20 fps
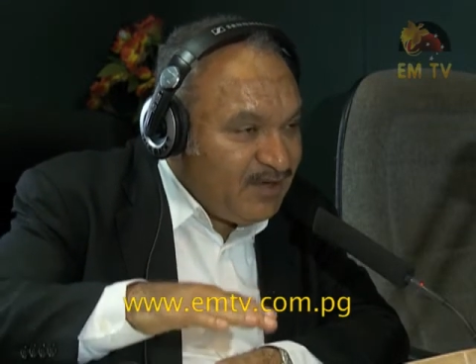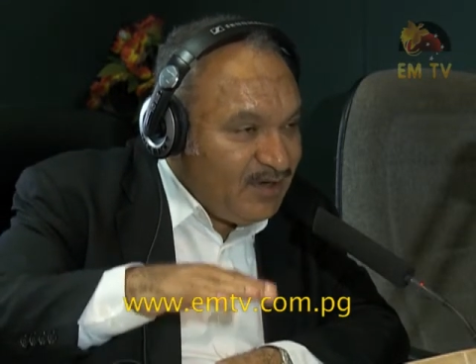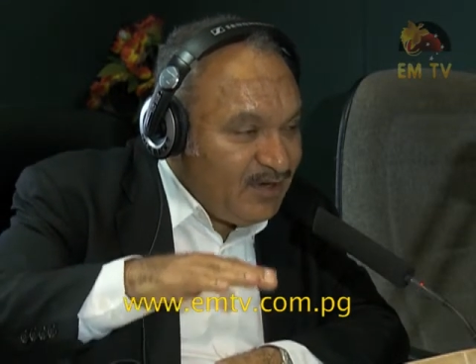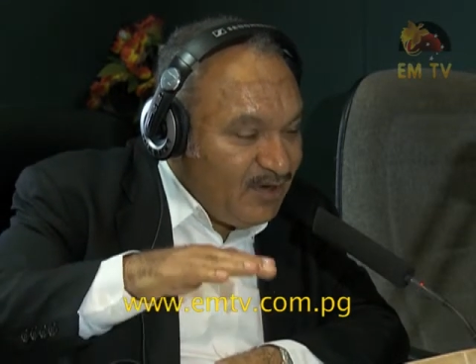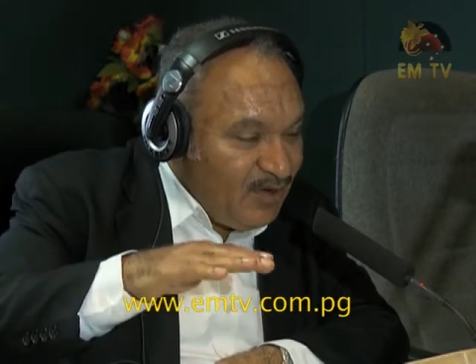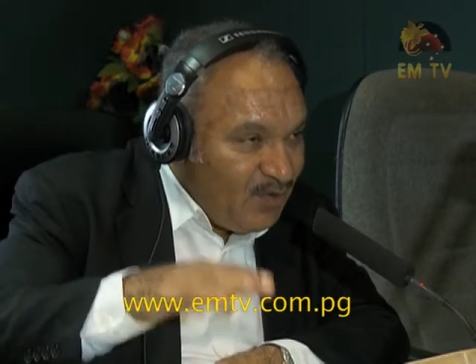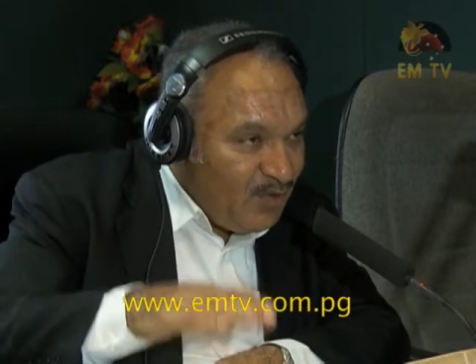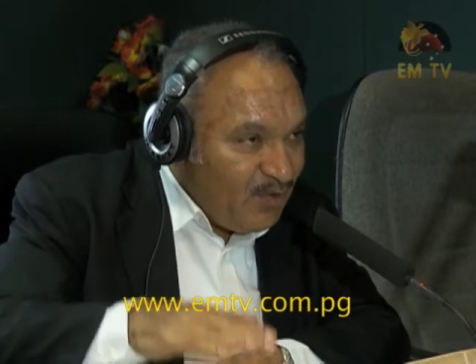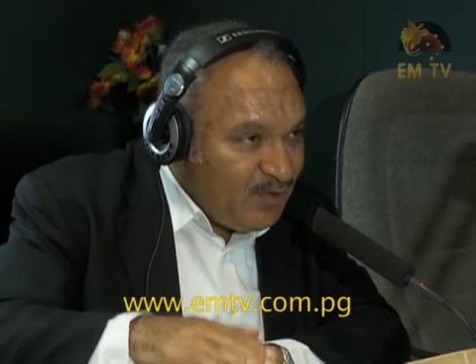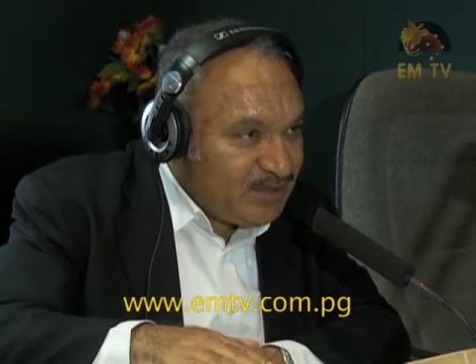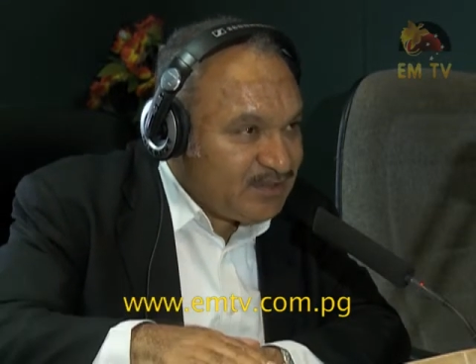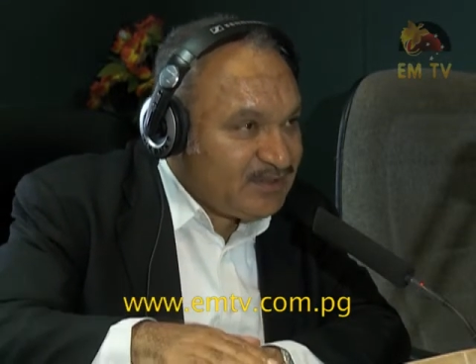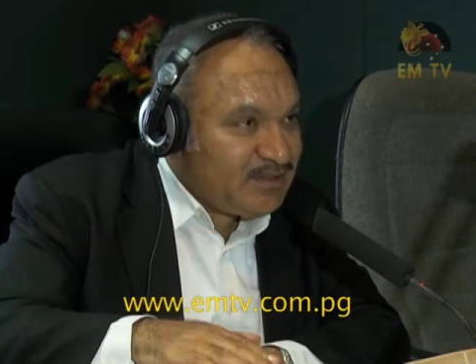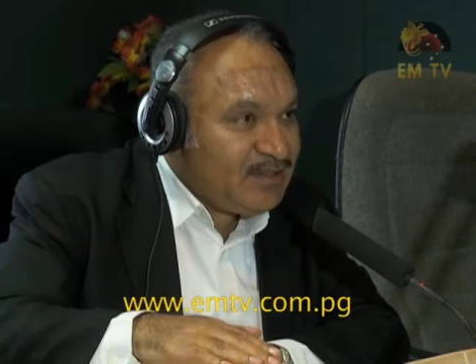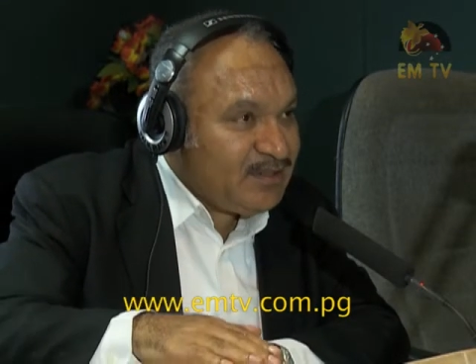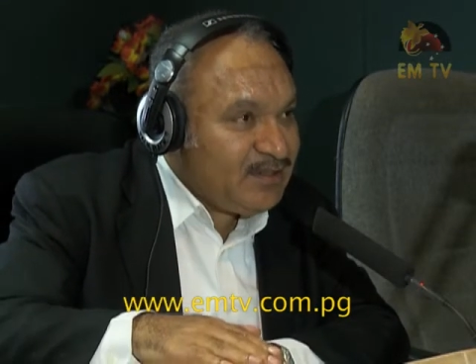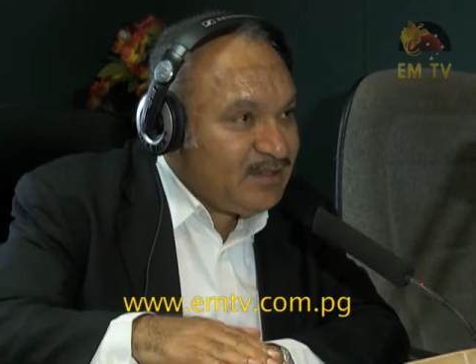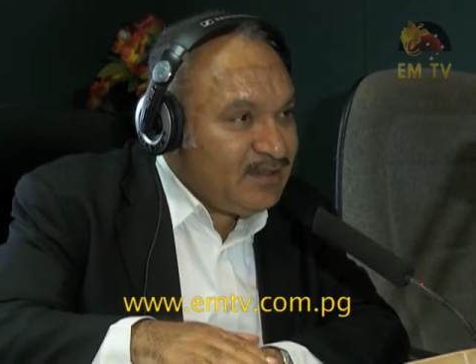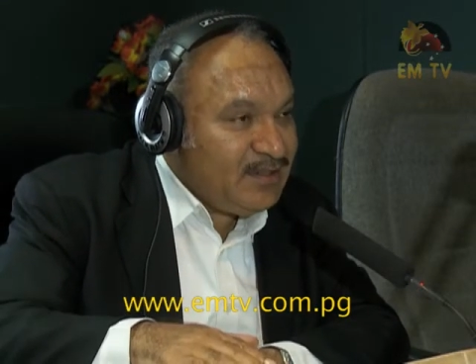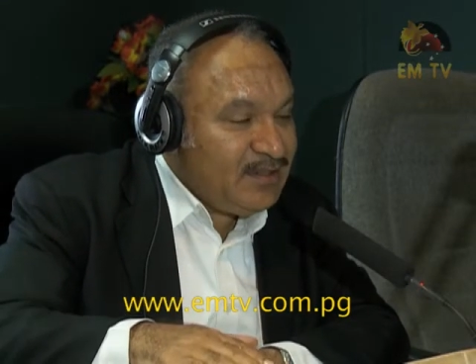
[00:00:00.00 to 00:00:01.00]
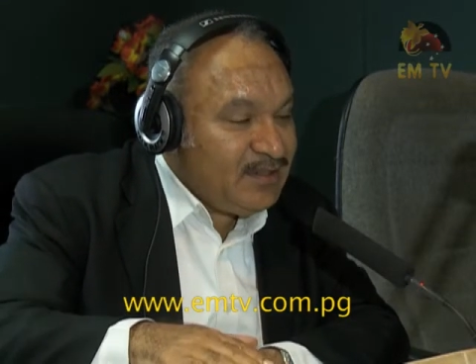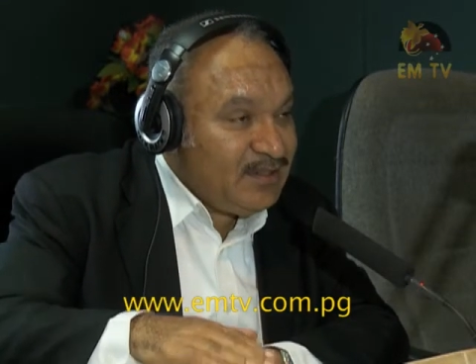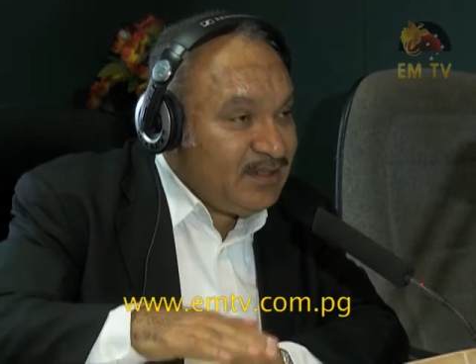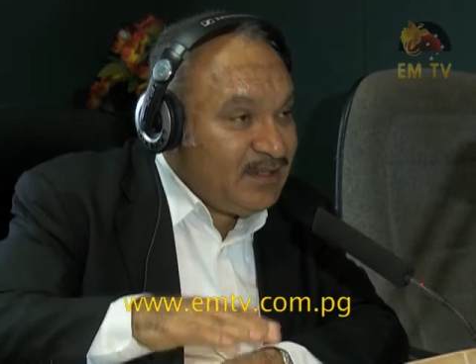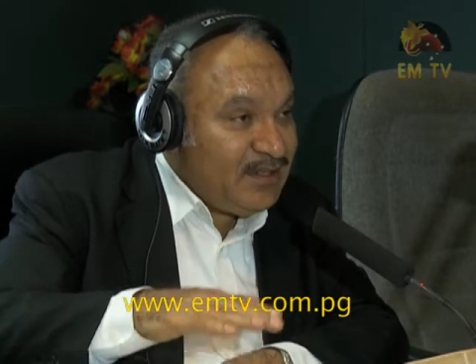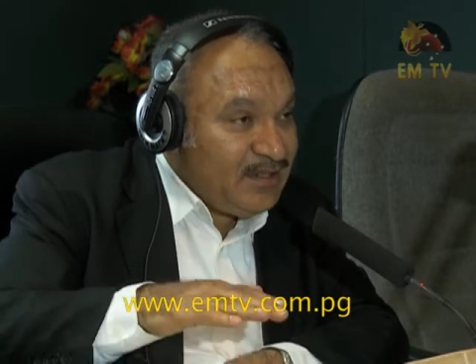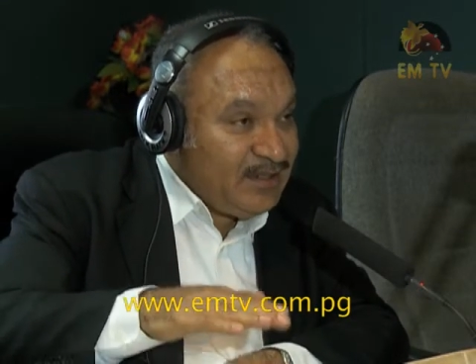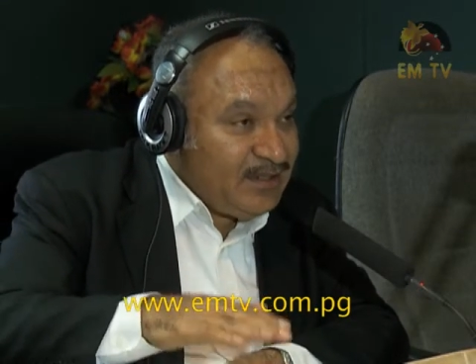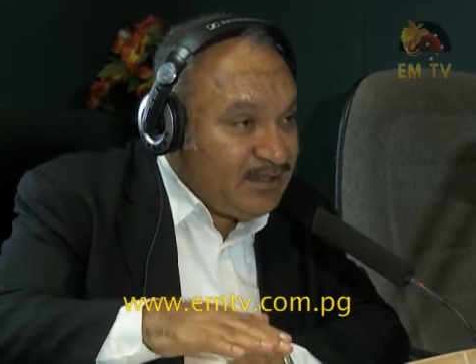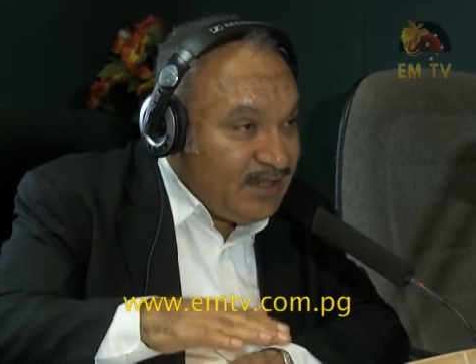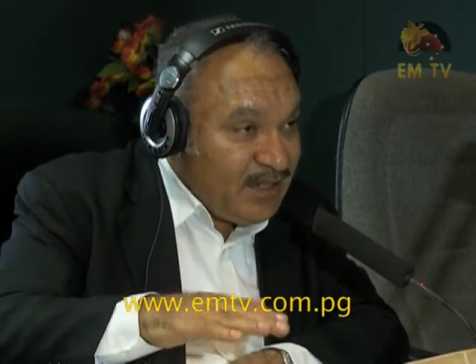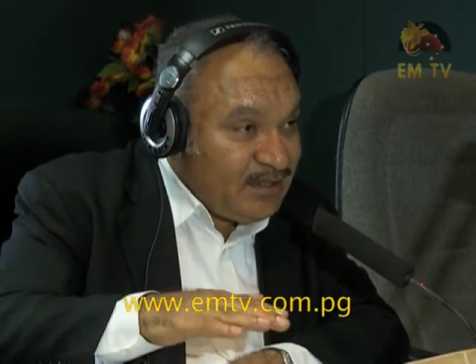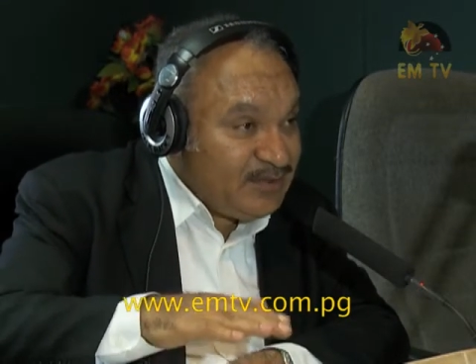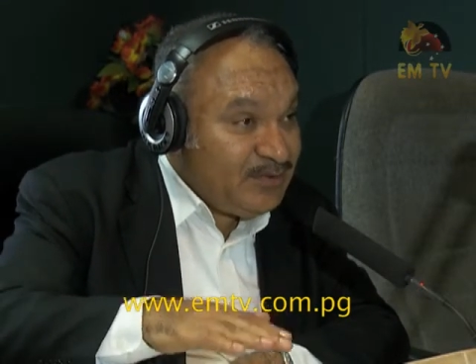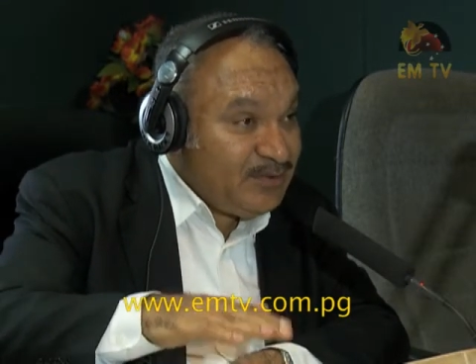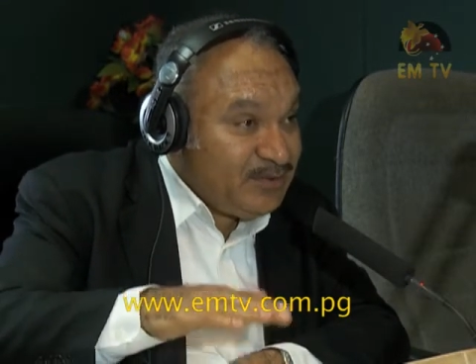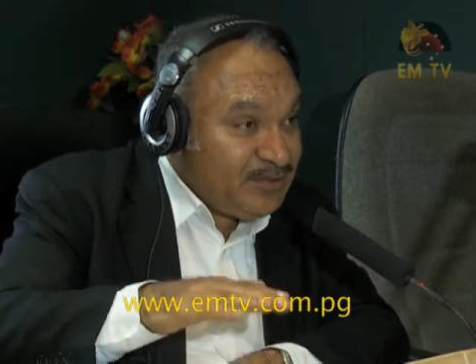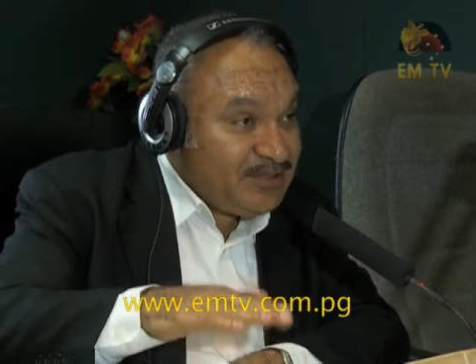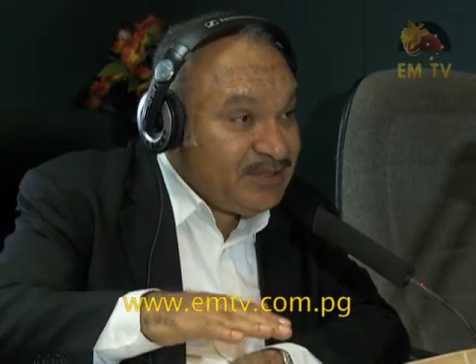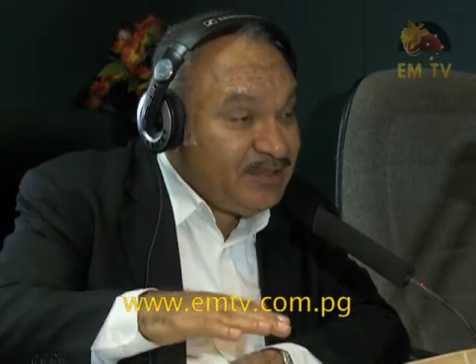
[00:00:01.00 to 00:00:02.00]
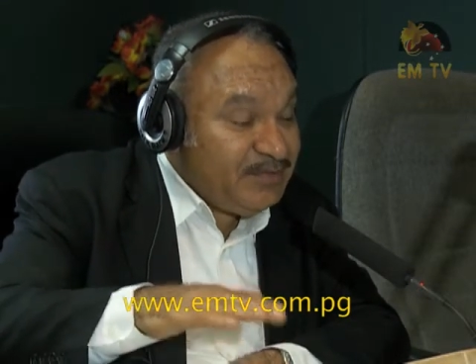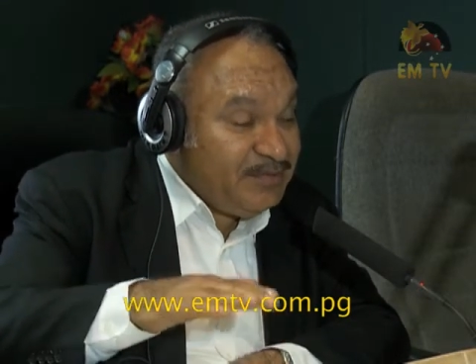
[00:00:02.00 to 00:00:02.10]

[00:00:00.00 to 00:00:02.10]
lowest debt to G D